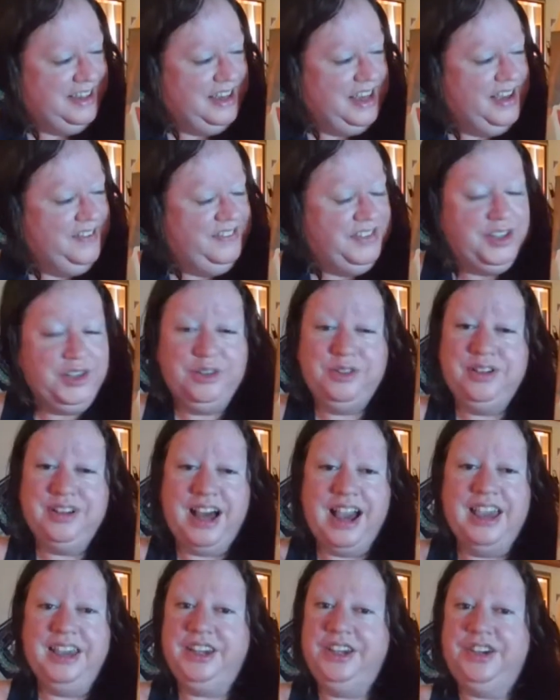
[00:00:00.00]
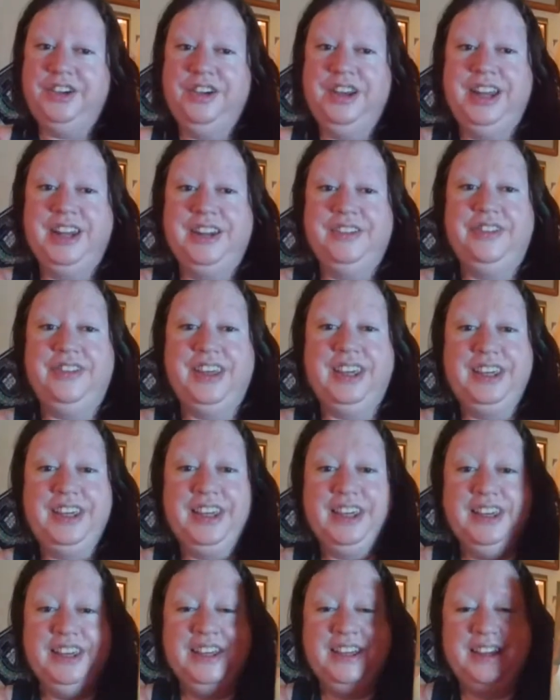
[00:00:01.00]
If you like creative
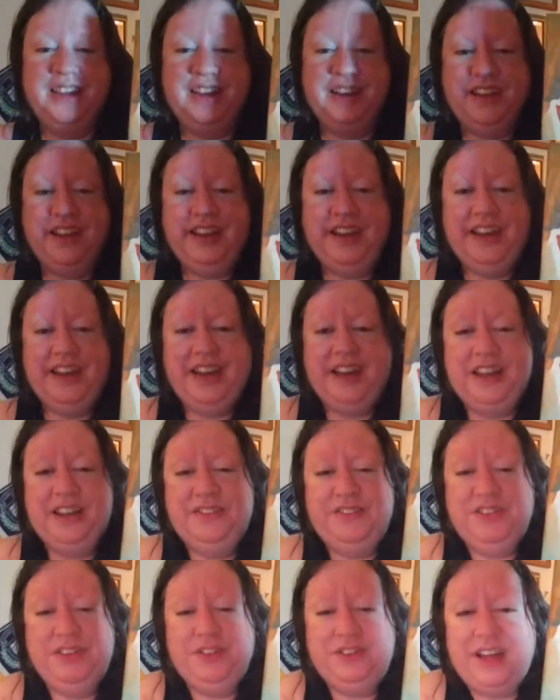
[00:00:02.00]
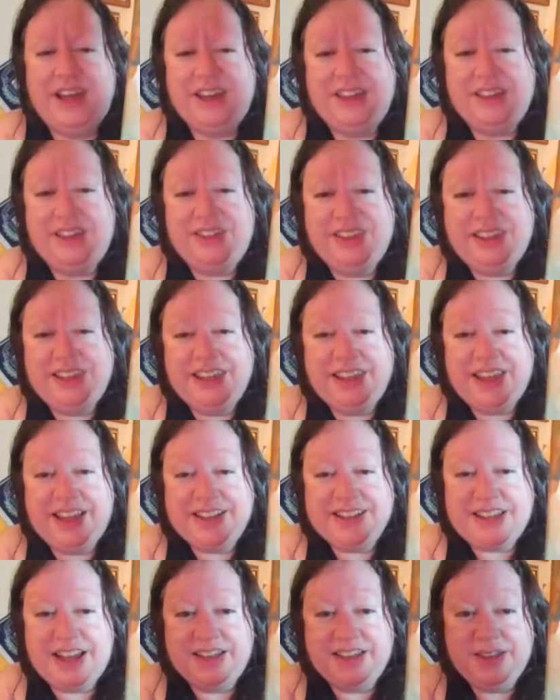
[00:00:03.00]
thinking and if you like thinking
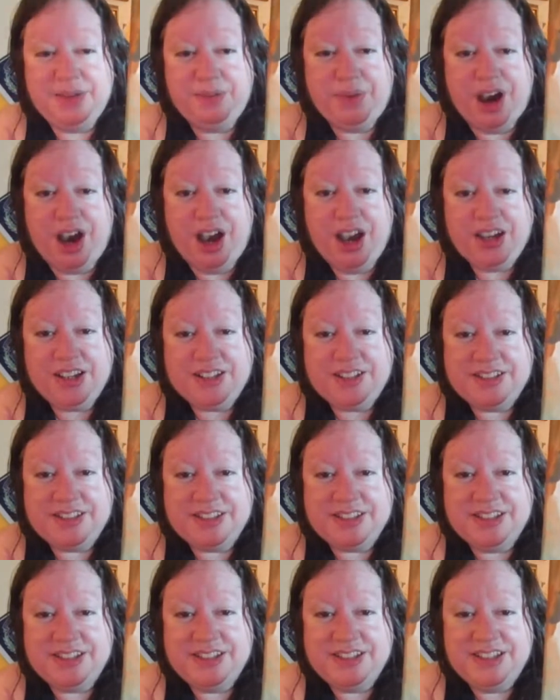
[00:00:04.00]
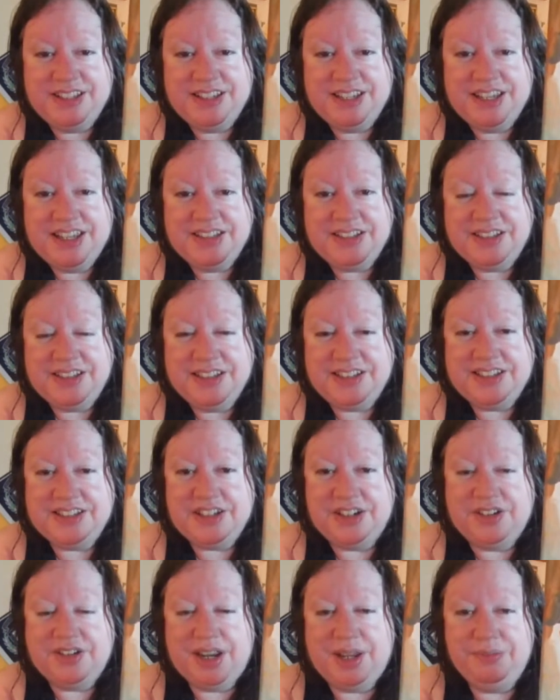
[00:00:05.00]
outside the box, this is a
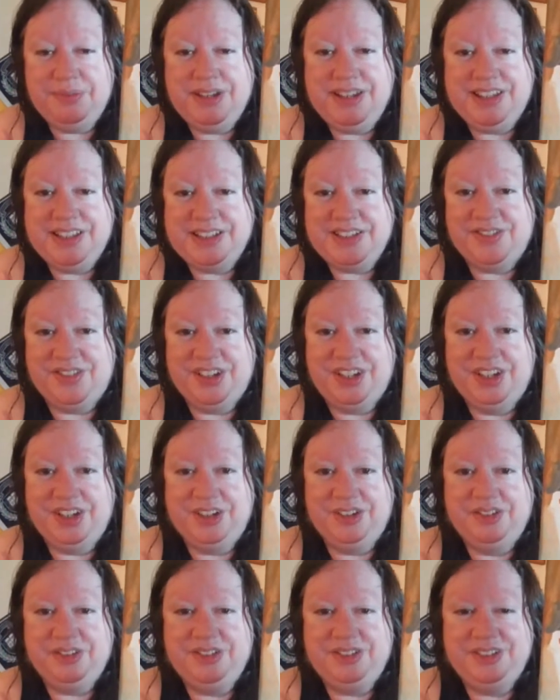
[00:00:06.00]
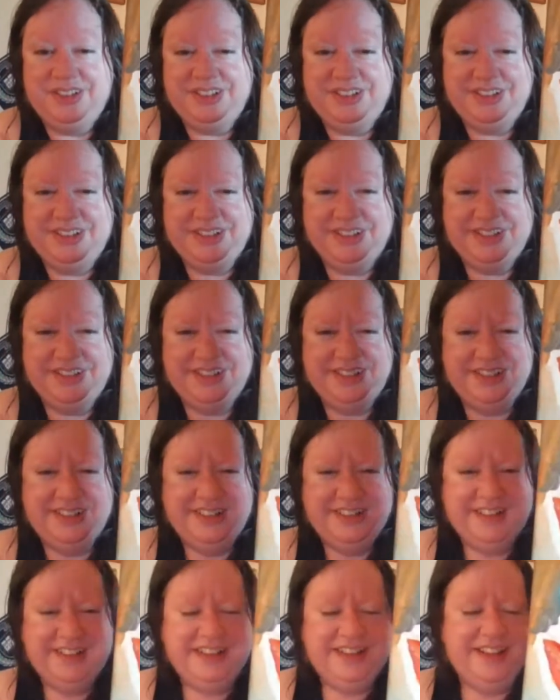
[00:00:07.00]
great piece for you.
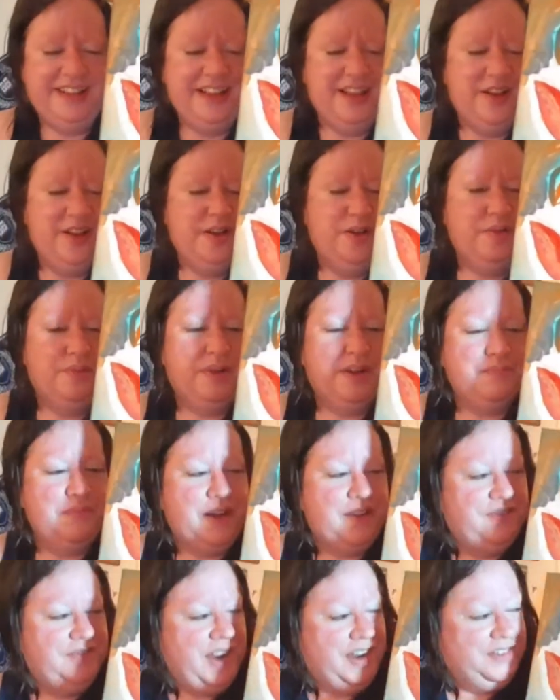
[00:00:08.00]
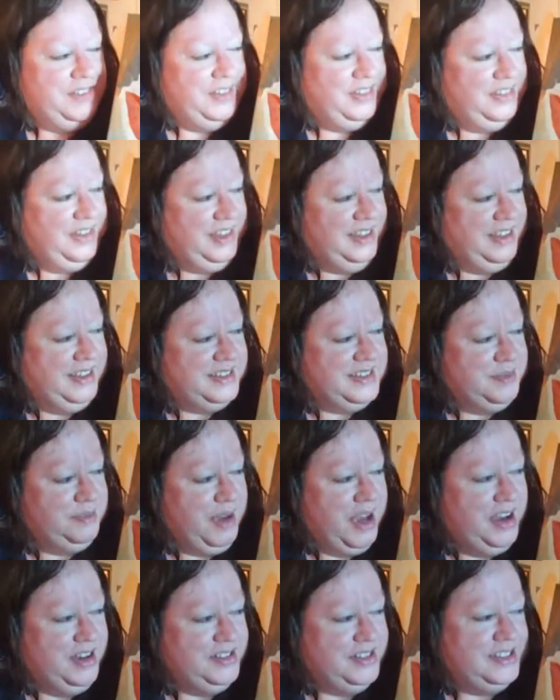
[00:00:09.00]
One of my favorite things
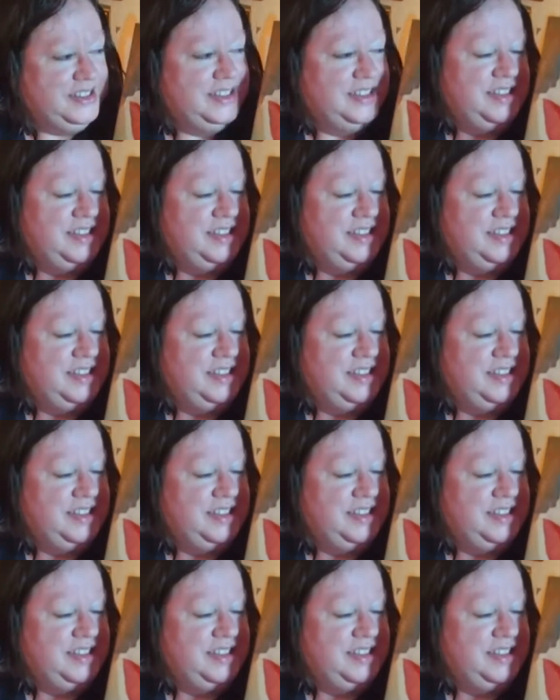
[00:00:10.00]
about